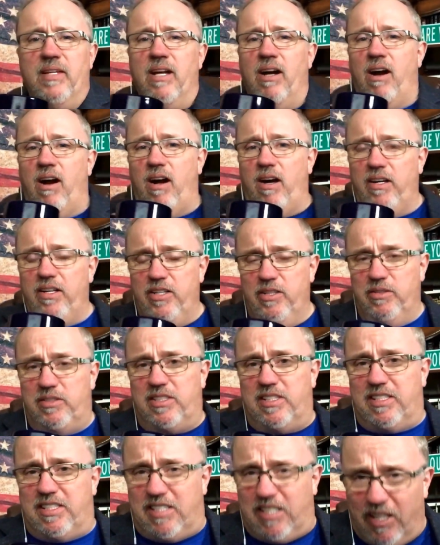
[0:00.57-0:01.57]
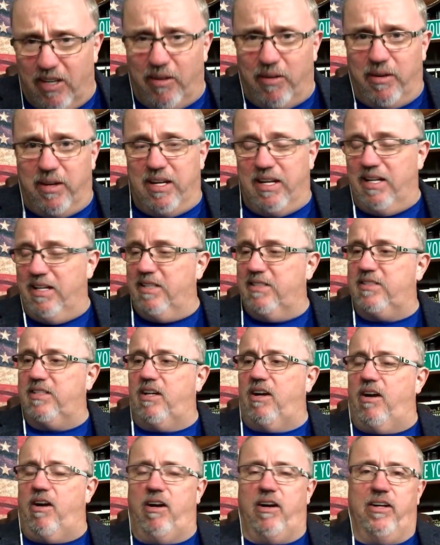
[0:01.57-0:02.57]
Are you serious?
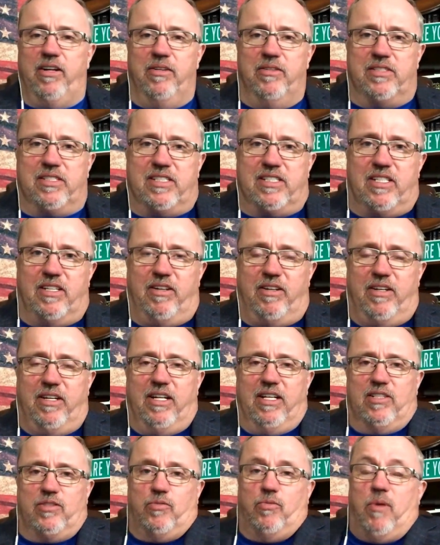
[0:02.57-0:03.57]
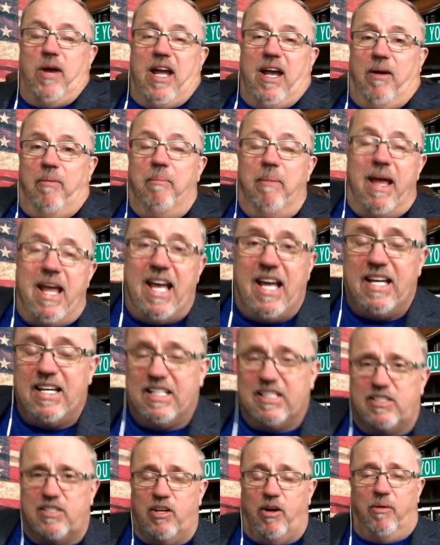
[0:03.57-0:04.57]
Are you serious? Well, man
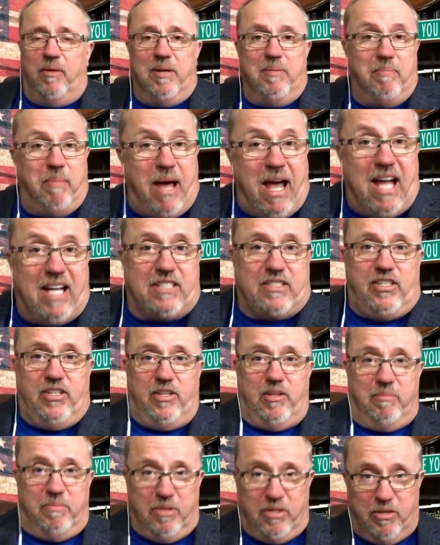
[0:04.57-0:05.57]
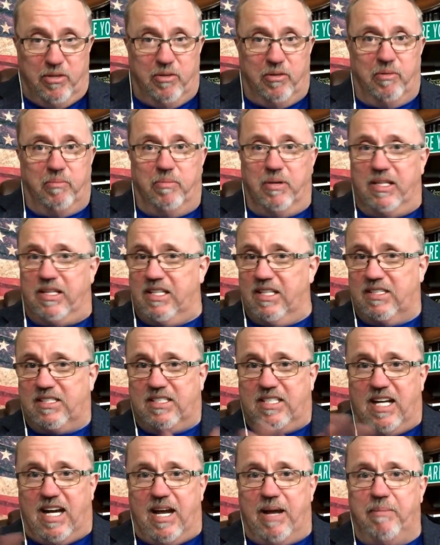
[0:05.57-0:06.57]
is going back to the moon, but this
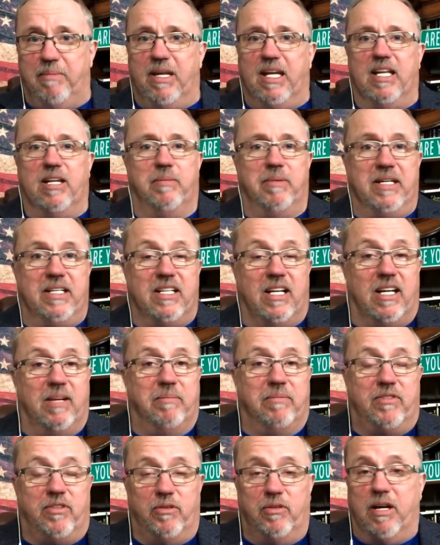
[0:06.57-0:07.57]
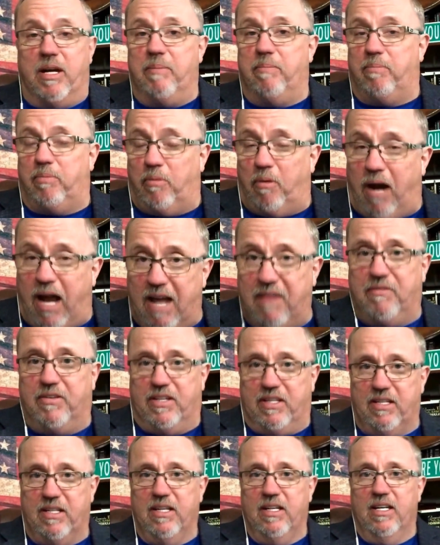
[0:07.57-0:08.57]
time it'll be done through a
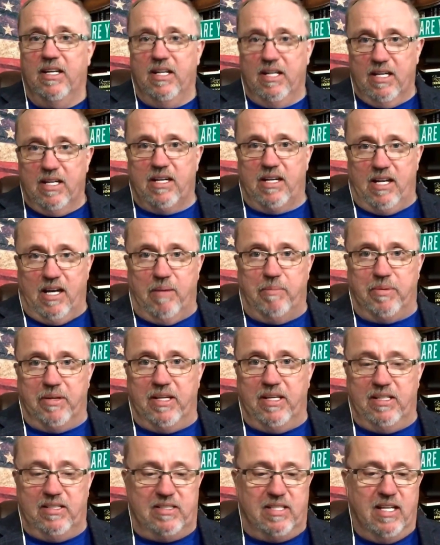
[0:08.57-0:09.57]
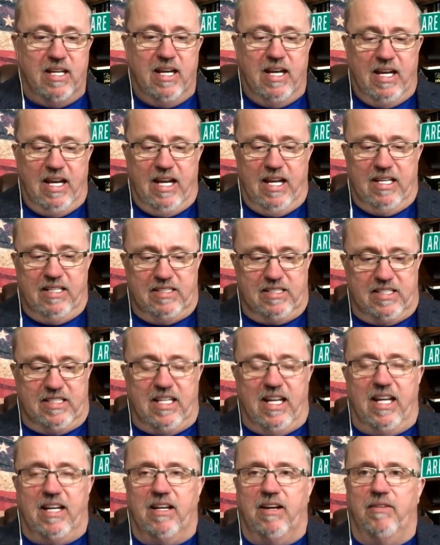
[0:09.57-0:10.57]
private companies
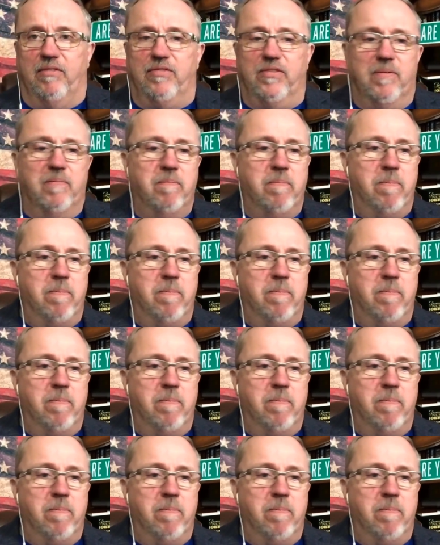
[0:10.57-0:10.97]
instead of